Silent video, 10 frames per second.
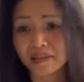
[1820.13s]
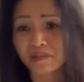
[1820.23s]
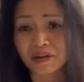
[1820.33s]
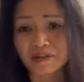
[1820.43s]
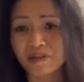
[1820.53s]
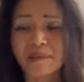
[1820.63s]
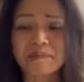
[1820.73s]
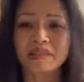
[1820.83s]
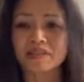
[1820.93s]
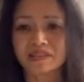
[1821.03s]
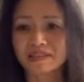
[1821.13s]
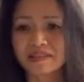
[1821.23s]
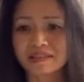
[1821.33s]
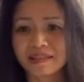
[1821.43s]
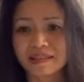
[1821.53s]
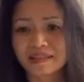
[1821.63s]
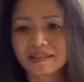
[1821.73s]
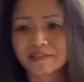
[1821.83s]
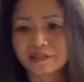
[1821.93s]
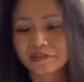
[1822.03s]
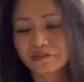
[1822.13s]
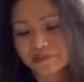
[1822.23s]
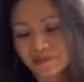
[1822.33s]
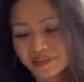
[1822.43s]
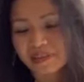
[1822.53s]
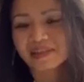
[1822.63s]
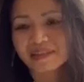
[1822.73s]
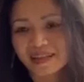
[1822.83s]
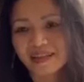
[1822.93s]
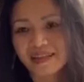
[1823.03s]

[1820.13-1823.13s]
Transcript: about their ambitions. So uh,